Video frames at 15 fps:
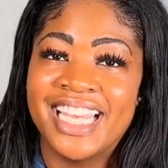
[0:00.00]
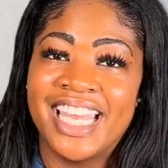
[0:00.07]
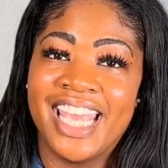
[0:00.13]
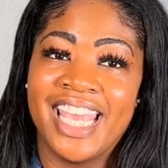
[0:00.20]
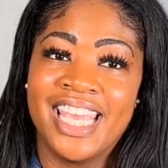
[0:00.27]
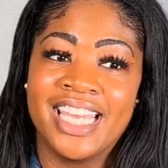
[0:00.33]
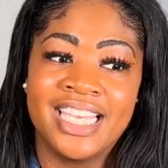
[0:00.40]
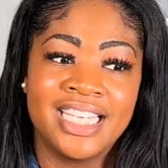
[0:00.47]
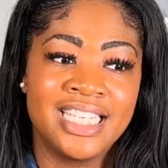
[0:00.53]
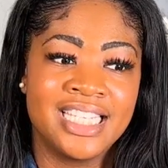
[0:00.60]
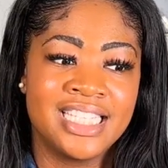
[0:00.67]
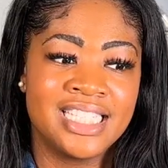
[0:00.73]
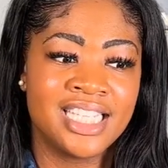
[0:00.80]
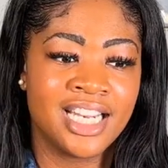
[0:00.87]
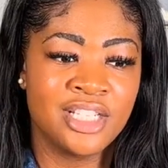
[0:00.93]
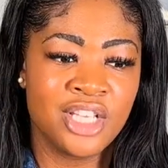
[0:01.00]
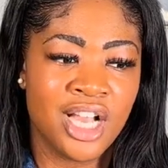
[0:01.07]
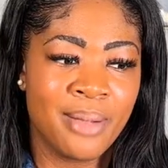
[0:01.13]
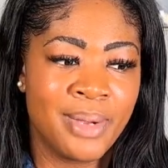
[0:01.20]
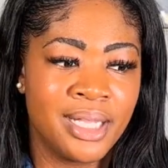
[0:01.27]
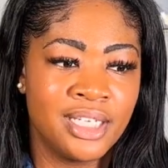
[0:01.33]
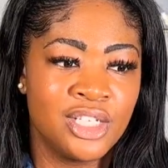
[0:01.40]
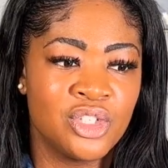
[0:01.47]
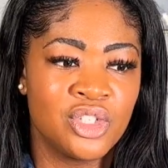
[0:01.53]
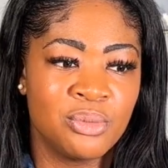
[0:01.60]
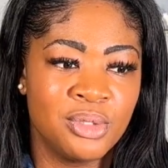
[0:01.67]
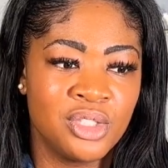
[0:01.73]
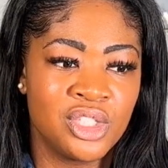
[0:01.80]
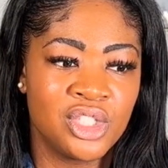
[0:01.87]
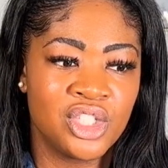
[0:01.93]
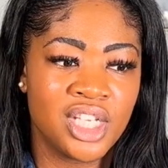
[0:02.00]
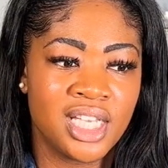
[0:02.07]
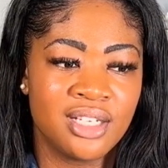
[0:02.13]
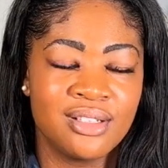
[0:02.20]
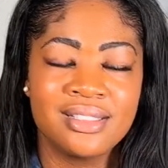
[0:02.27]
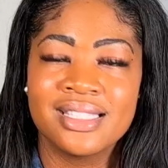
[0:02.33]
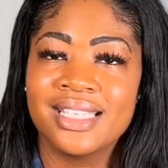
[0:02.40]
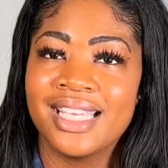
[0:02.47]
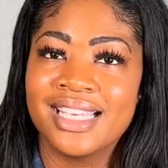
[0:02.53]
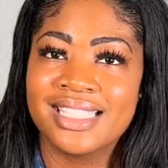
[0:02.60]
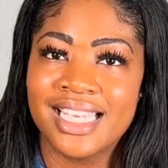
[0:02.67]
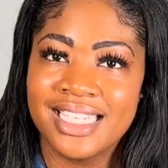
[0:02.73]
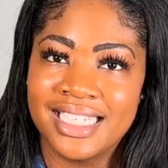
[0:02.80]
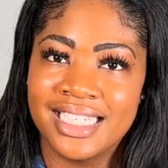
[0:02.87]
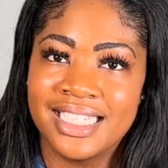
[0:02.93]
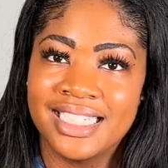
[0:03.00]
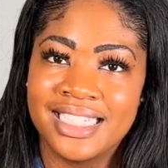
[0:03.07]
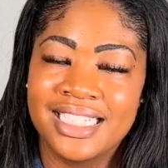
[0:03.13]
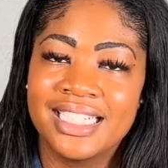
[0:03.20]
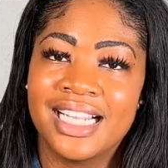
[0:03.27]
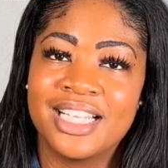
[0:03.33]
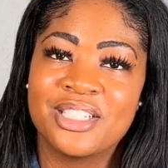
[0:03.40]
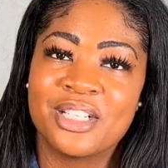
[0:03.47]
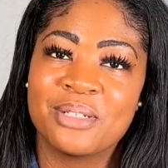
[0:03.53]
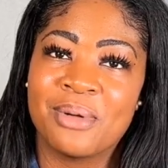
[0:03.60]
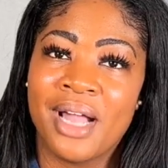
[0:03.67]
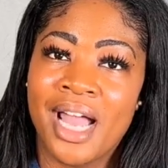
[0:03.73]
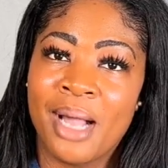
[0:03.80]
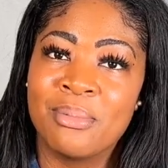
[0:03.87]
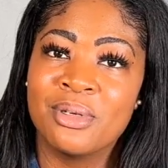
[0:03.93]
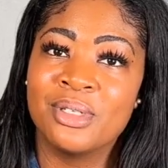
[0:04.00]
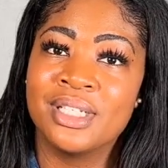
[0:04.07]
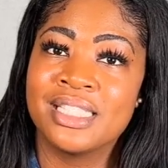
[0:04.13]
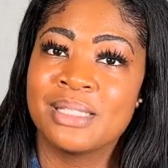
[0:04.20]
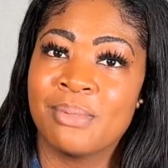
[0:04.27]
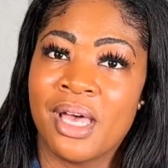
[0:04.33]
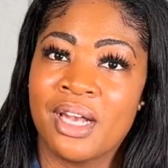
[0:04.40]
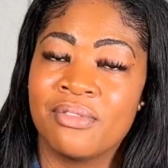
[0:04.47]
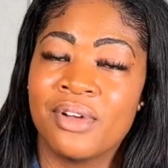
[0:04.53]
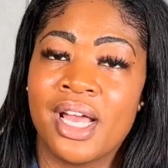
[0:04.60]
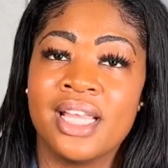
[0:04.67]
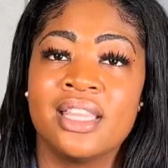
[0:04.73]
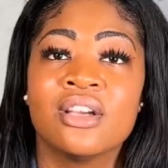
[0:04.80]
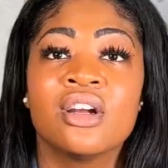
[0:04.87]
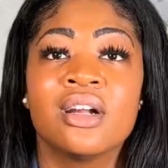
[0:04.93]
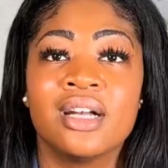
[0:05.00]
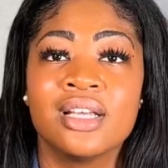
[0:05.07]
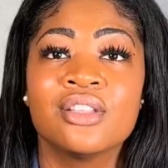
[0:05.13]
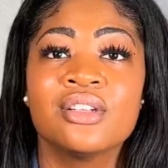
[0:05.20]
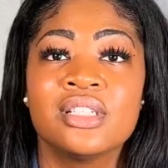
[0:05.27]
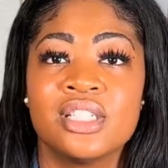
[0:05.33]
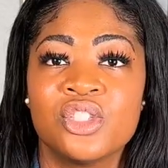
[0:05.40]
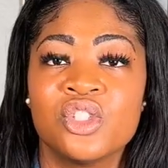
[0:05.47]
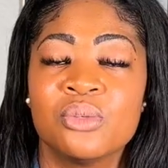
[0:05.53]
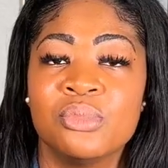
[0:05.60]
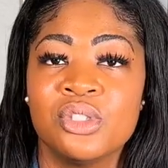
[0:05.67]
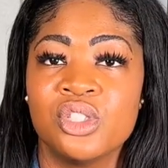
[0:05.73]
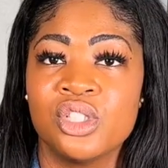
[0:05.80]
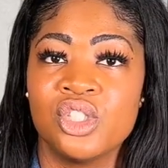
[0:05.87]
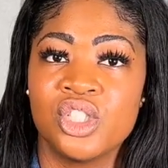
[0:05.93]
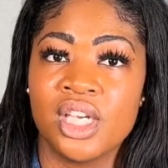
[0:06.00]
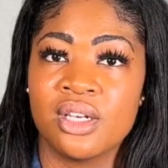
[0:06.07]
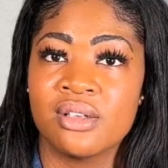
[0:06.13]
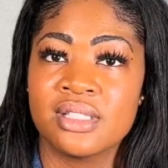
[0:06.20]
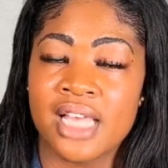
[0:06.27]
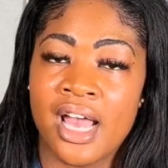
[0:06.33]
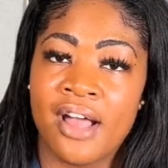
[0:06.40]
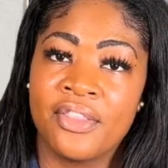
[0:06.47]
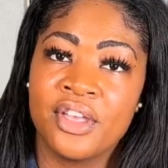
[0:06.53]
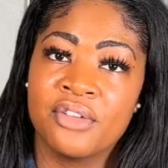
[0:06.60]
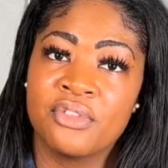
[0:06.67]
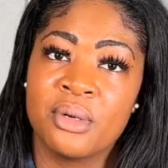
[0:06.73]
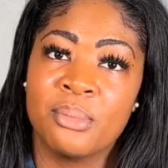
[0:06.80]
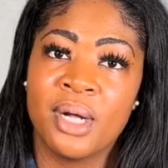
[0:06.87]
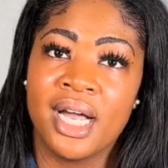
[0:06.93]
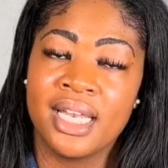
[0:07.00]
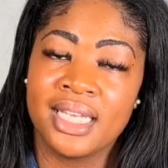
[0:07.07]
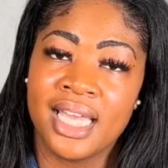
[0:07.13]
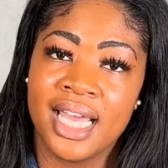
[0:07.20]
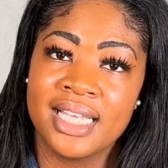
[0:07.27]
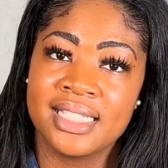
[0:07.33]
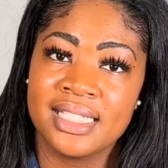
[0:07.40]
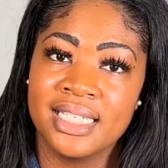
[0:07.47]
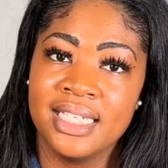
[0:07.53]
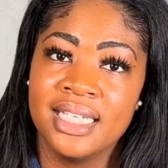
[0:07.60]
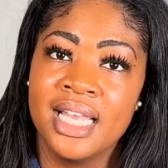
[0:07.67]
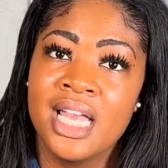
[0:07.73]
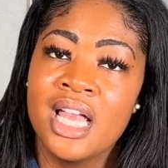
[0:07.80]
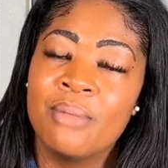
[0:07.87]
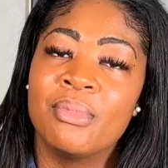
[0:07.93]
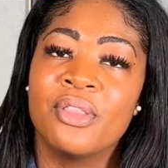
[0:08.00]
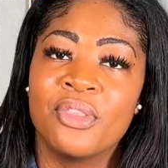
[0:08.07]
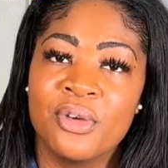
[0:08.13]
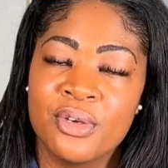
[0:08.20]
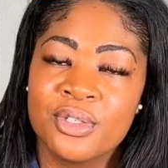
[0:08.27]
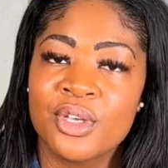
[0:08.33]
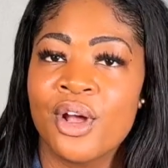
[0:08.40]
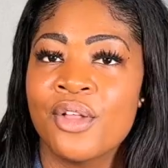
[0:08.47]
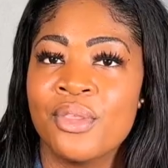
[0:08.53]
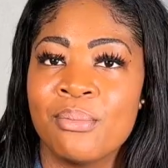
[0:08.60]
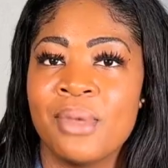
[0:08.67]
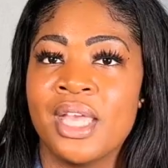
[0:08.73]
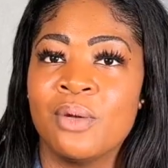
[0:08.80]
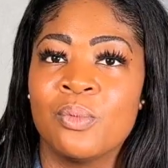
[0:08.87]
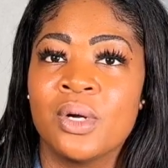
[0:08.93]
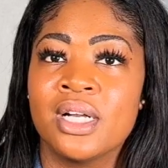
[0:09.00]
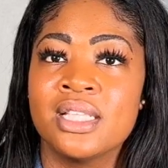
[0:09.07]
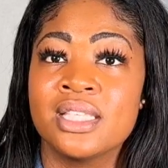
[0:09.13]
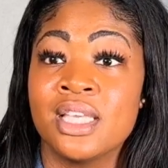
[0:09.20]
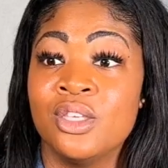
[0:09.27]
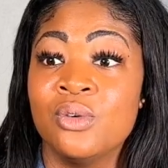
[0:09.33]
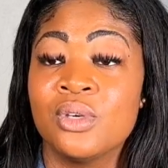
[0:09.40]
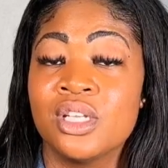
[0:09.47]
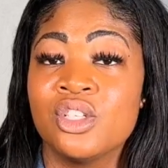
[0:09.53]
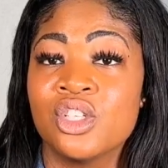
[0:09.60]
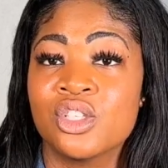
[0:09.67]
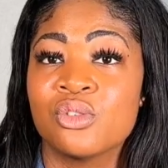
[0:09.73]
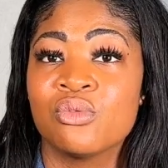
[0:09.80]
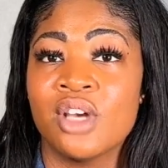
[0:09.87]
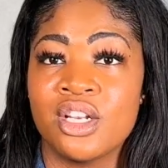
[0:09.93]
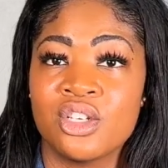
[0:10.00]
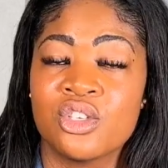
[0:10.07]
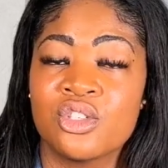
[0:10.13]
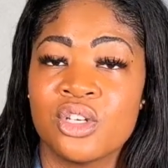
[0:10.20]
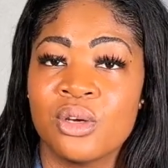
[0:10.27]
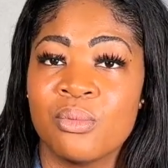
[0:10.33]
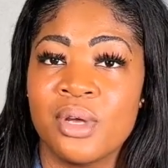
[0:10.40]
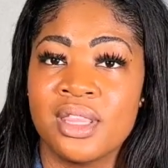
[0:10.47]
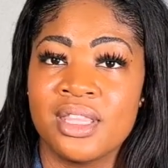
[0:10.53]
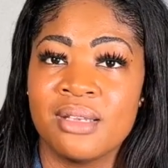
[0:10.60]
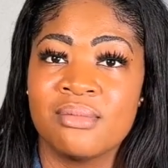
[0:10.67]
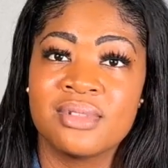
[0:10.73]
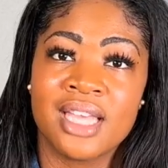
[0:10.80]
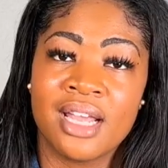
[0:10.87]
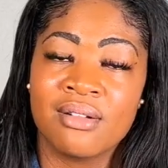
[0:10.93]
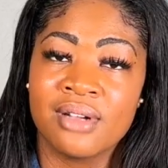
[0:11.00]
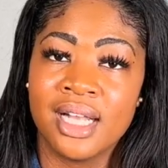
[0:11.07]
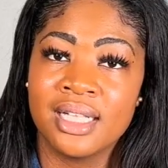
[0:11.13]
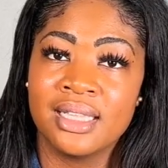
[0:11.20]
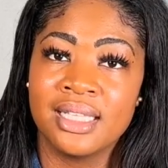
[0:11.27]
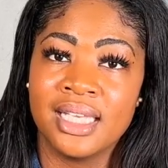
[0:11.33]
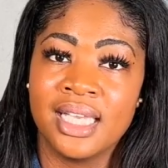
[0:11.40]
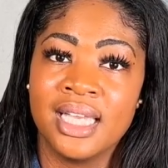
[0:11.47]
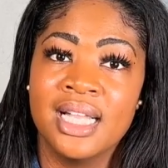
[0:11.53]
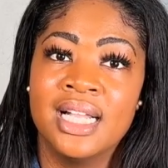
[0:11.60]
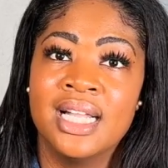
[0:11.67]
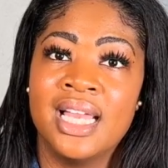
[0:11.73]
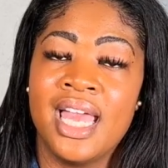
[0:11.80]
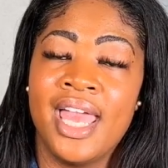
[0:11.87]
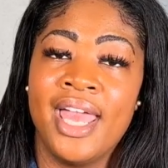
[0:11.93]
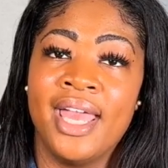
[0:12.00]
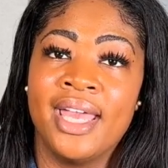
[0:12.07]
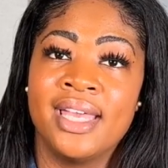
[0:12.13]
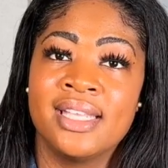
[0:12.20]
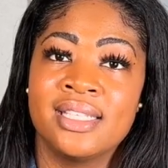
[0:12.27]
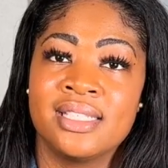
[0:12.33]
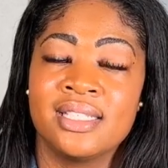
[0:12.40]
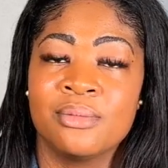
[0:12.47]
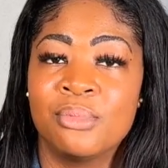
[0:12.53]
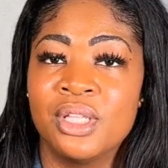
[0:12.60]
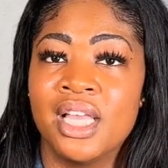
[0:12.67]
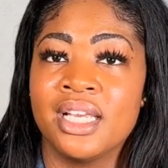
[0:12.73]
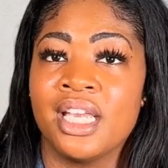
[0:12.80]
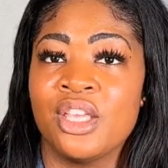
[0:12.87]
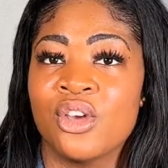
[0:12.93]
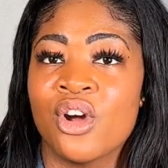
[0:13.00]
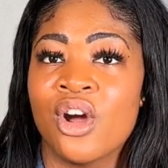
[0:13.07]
And did I talk about distribution channels? Yes, I did. I talked about Apple and Spotify. There are other distribution channels out there for podcasting, but those are the main ones. And you can just register with them directly and plug in your